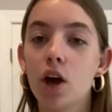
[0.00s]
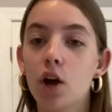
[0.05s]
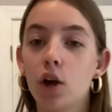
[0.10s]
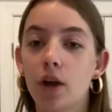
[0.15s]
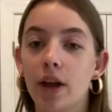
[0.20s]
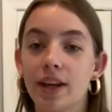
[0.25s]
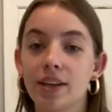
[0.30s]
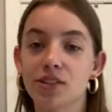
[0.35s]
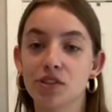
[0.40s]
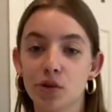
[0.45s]

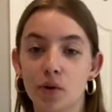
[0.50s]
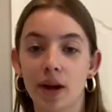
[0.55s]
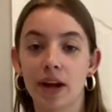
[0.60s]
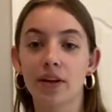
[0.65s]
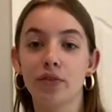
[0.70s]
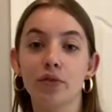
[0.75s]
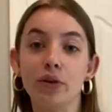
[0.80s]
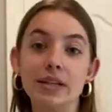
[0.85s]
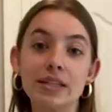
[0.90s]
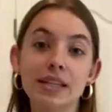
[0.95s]
Okay, so
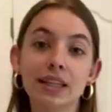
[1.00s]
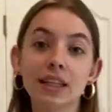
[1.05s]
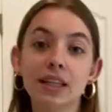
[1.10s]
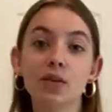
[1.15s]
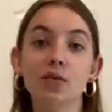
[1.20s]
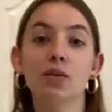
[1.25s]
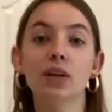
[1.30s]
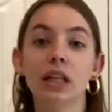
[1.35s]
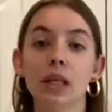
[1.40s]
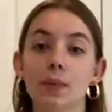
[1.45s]
I've recently
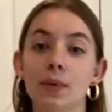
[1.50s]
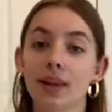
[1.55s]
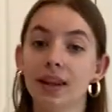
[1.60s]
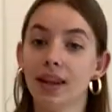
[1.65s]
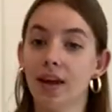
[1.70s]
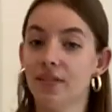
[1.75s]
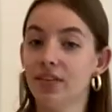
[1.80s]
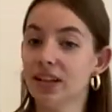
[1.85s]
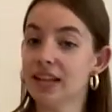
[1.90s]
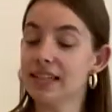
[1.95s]
really been
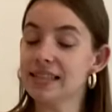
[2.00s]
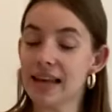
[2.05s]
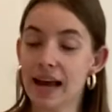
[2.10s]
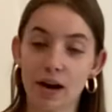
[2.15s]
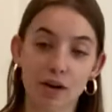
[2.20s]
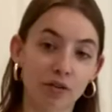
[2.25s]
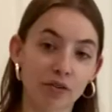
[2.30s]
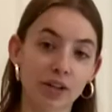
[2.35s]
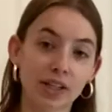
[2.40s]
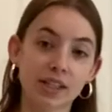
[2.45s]
loving this
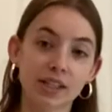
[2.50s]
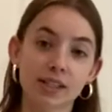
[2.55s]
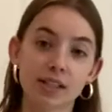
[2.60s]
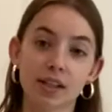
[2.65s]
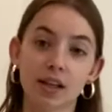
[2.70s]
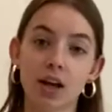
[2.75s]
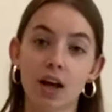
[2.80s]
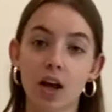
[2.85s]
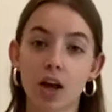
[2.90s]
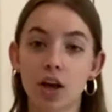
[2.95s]
outfit.
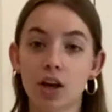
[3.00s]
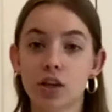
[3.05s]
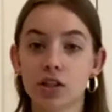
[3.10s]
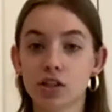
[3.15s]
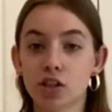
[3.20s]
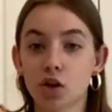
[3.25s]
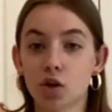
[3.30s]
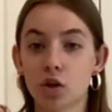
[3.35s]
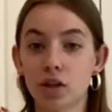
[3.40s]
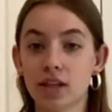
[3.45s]

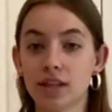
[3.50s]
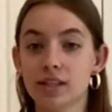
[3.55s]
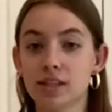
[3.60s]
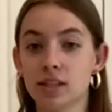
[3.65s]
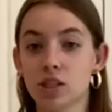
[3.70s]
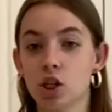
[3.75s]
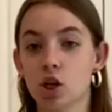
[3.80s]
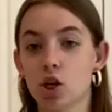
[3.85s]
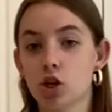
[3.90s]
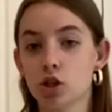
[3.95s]
So
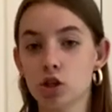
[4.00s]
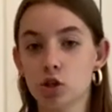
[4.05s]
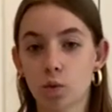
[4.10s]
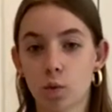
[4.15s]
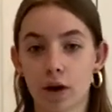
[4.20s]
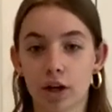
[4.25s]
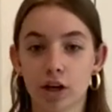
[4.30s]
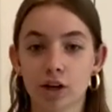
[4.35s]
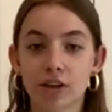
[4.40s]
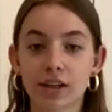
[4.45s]
this
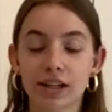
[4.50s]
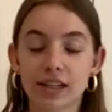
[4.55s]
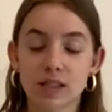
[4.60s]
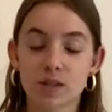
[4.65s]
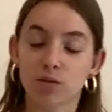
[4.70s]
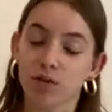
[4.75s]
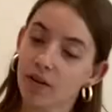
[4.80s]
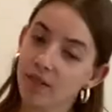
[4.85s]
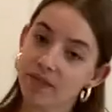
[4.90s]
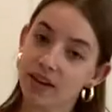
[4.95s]
sweater is
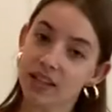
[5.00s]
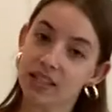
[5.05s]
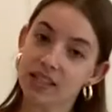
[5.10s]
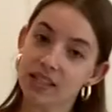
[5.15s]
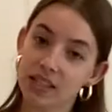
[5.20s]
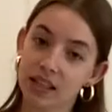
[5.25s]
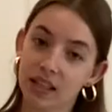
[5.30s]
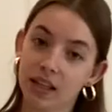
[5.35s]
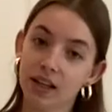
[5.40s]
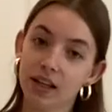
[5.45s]
from
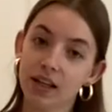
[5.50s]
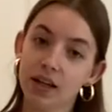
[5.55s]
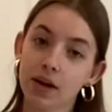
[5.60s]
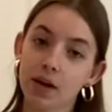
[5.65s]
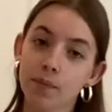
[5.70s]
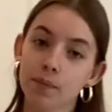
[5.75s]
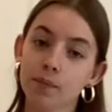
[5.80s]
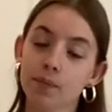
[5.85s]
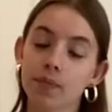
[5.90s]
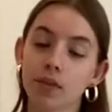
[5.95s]
Vestique.
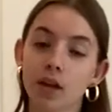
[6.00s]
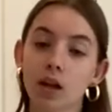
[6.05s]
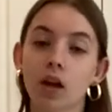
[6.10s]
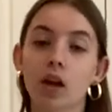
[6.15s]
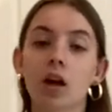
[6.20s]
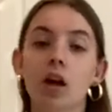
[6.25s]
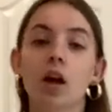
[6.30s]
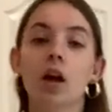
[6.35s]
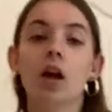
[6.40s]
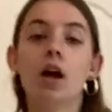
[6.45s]

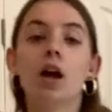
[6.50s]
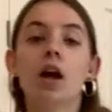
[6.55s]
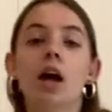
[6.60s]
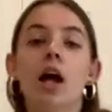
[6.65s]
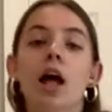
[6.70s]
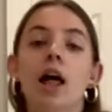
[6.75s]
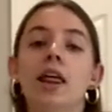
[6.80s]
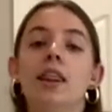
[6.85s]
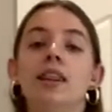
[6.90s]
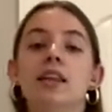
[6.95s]

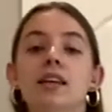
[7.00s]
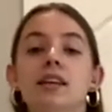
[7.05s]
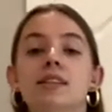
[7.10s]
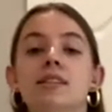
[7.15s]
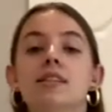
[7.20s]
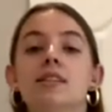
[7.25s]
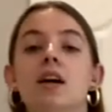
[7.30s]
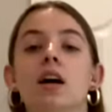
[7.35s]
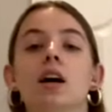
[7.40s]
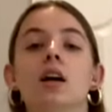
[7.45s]

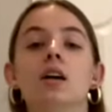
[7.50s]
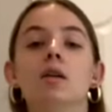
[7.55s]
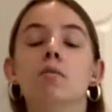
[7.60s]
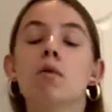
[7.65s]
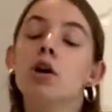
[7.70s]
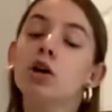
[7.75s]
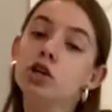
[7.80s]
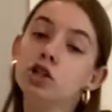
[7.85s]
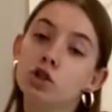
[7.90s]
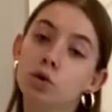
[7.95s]
These
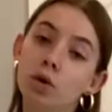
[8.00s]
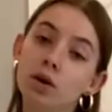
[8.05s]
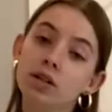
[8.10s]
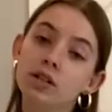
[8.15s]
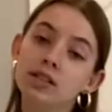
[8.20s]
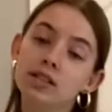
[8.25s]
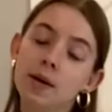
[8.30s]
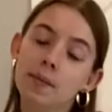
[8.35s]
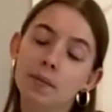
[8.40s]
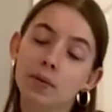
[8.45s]
um,
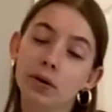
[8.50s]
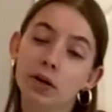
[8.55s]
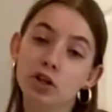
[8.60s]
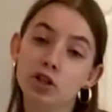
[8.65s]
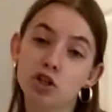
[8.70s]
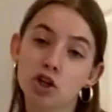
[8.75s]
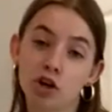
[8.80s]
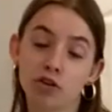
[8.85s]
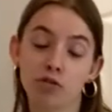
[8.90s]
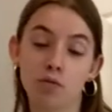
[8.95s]
shorts, I'm pretty
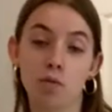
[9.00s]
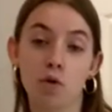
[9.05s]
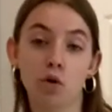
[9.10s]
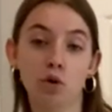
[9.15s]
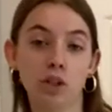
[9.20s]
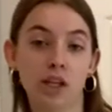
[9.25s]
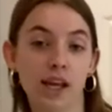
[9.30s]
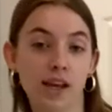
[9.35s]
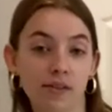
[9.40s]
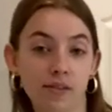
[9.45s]
sure, are from
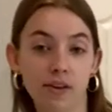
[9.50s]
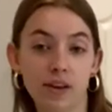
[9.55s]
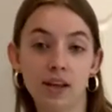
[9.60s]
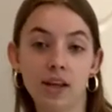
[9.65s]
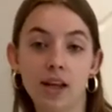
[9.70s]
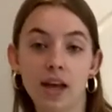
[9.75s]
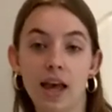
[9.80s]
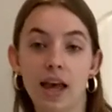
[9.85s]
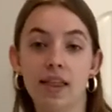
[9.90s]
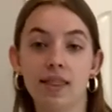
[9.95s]
Old
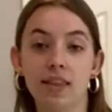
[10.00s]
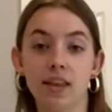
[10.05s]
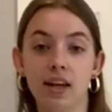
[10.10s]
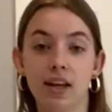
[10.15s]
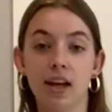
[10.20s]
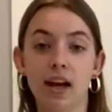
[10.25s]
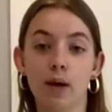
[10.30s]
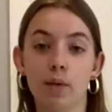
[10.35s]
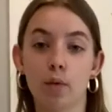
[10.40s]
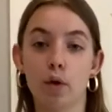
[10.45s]
Navy. And
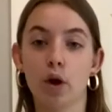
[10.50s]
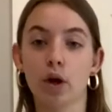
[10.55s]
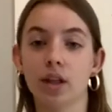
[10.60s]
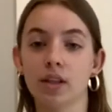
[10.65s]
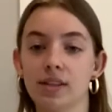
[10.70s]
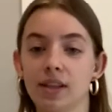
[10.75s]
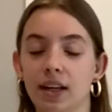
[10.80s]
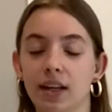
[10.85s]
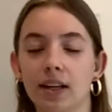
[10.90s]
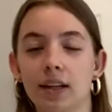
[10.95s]
then I'm wearing
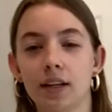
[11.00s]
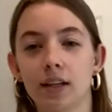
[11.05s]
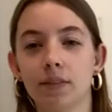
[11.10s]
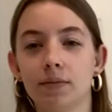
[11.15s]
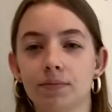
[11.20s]
this like,